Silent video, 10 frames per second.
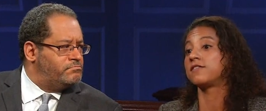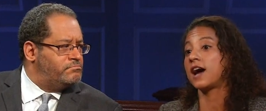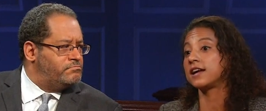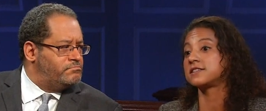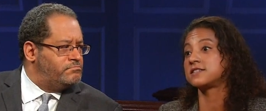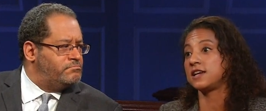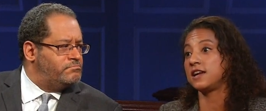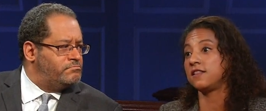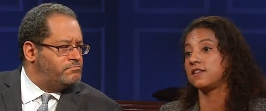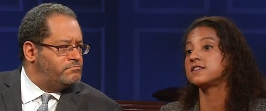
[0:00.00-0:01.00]
Speaker 1: I have not
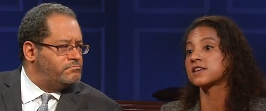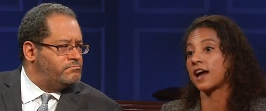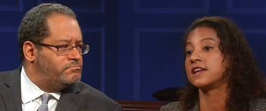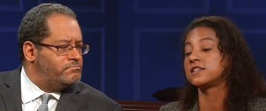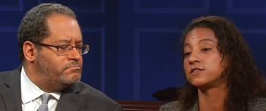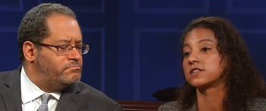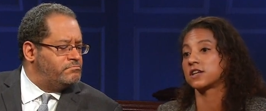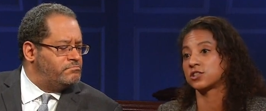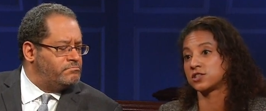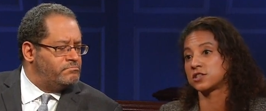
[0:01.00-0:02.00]
seen these kinds of
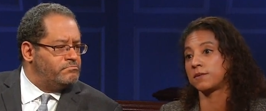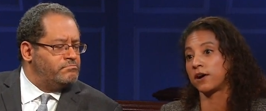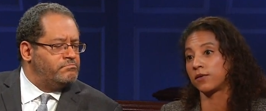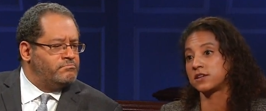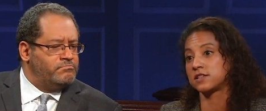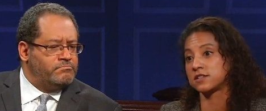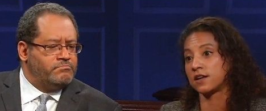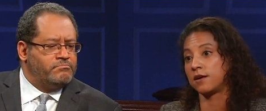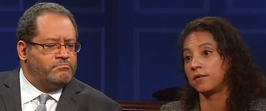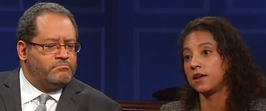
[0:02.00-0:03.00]
discussions about
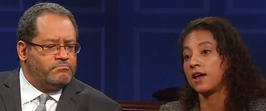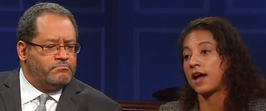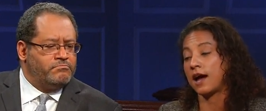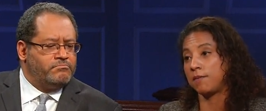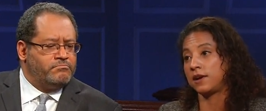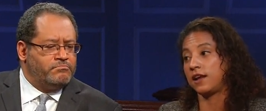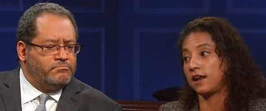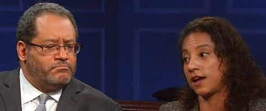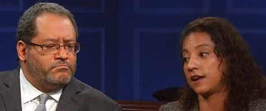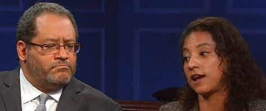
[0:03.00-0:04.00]
racism
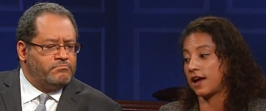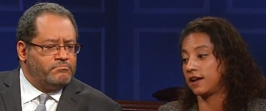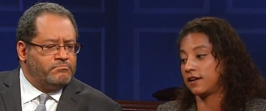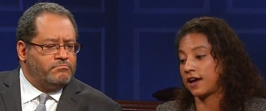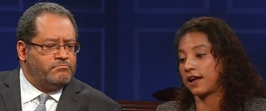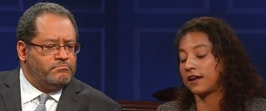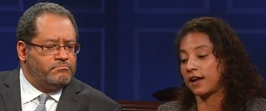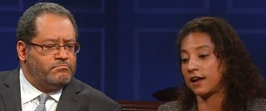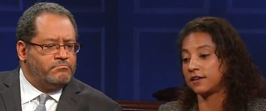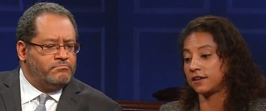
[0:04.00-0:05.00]
happening at, at,
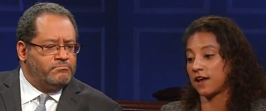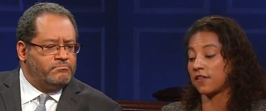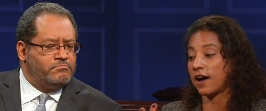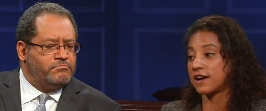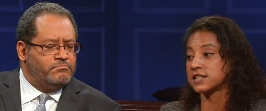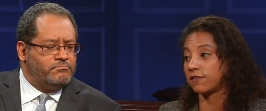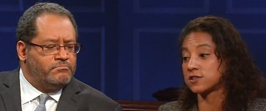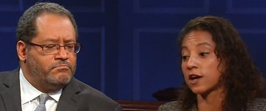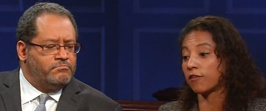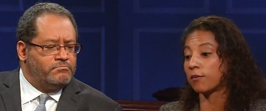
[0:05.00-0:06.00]
at, at, at the highest
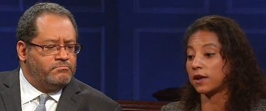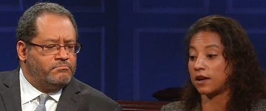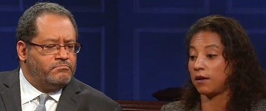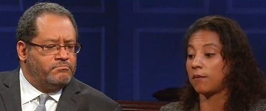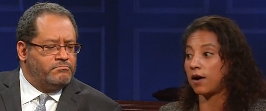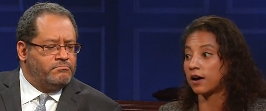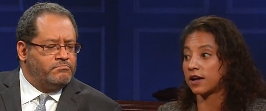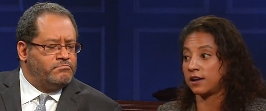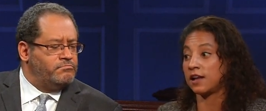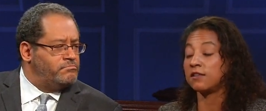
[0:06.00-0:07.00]
levels of government and
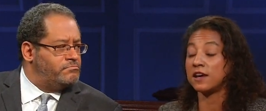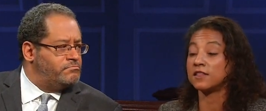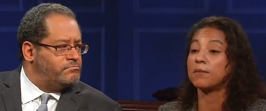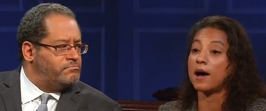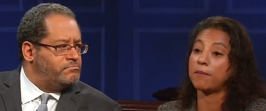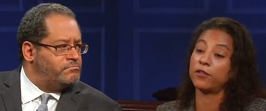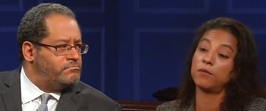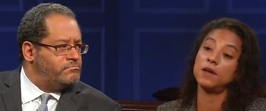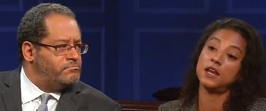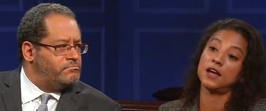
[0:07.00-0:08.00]
among and, and in the
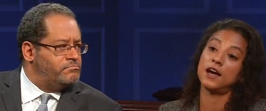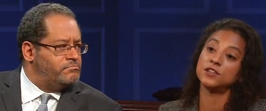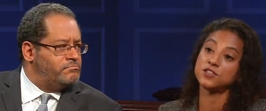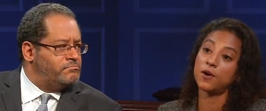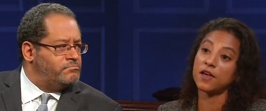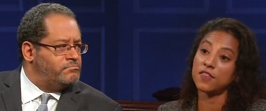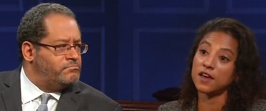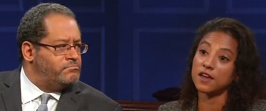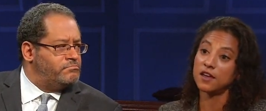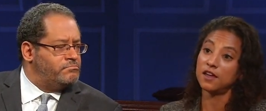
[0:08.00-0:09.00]
popular media. And so I
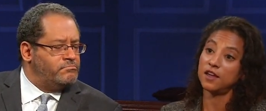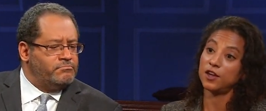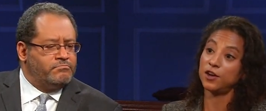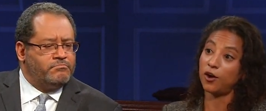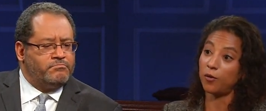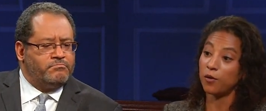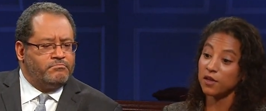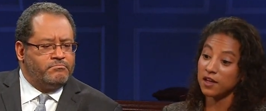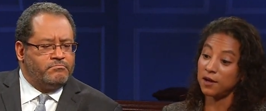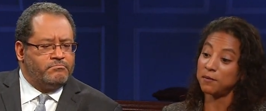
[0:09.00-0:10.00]
think, you know,